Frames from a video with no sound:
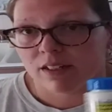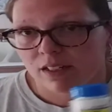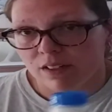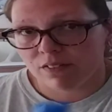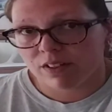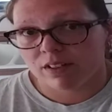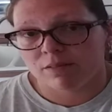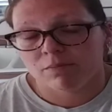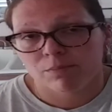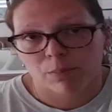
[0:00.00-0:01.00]

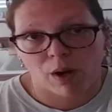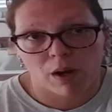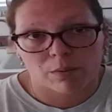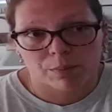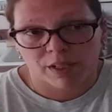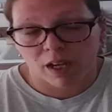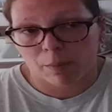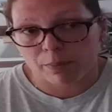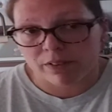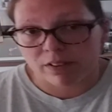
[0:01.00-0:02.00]
even probably
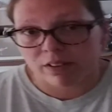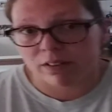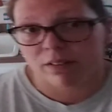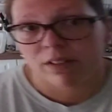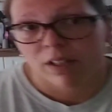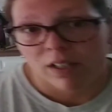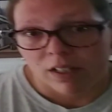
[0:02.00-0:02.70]
up until